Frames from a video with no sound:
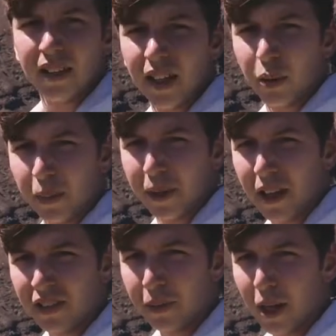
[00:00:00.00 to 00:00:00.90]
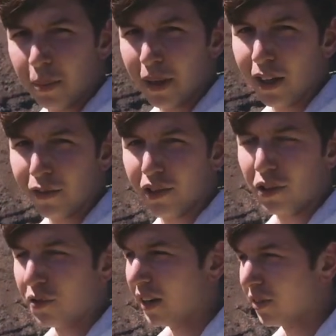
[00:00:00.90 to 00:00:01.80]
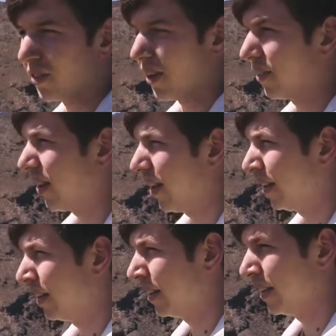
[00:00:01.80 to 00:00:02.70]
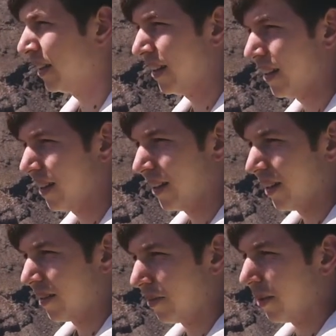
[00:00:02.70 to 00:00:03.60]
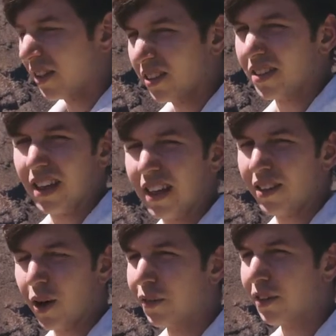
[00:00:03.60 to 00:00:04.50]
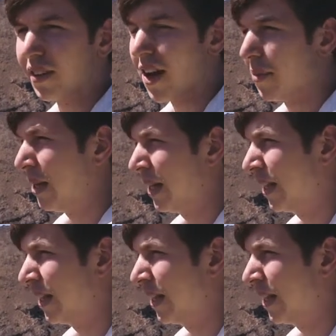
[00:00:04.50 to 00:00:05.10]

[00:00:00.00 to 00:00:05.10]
It would be nice to be up here for sunrise or sunset, but I just don't have the time.